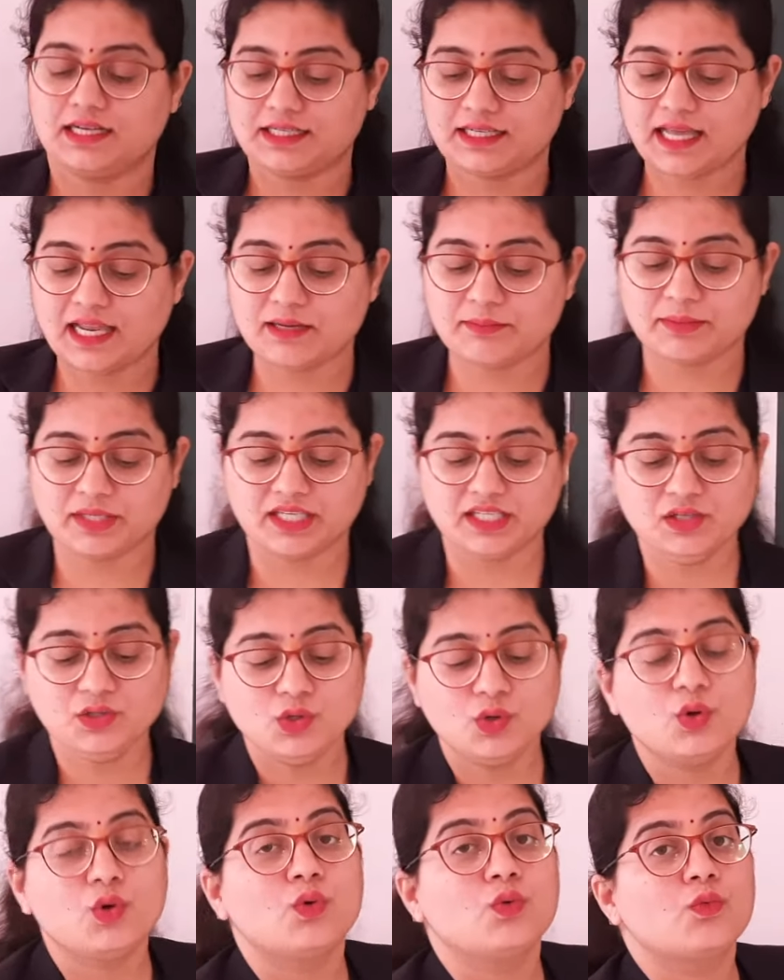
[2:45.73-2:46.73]
tell
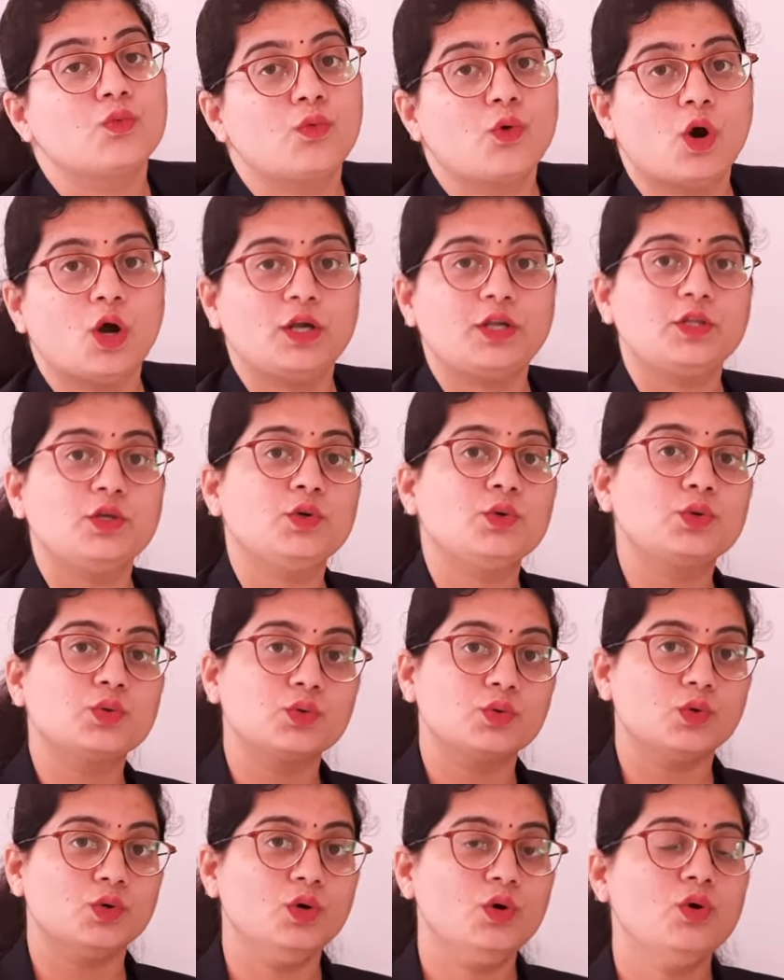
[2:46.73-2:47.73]
me what you
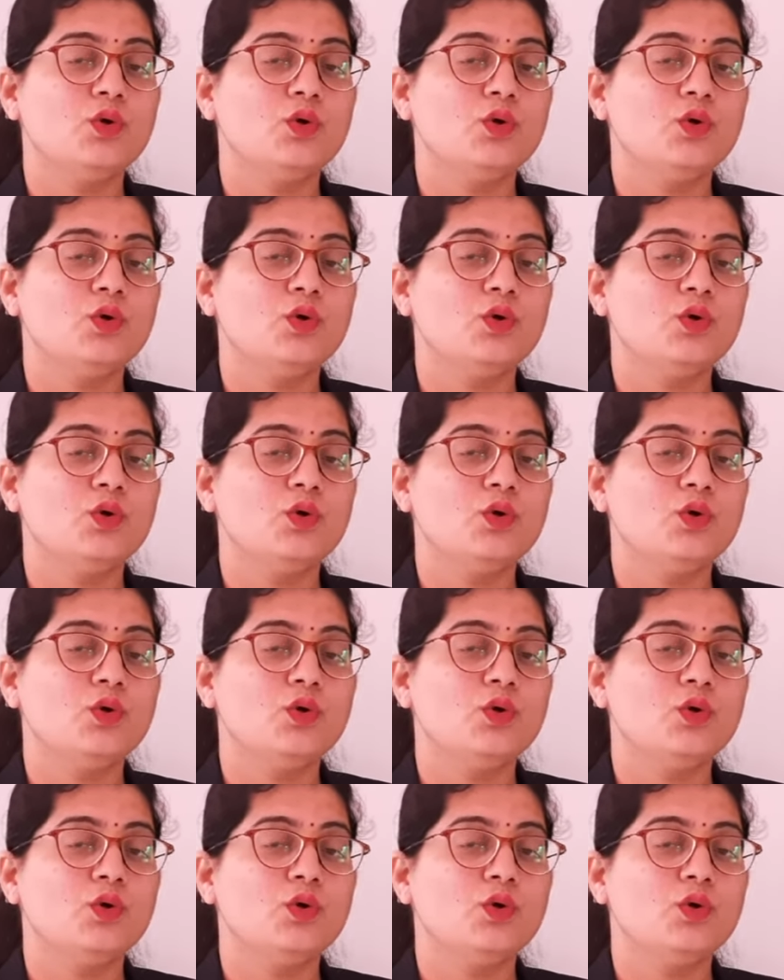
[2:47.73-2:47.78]
do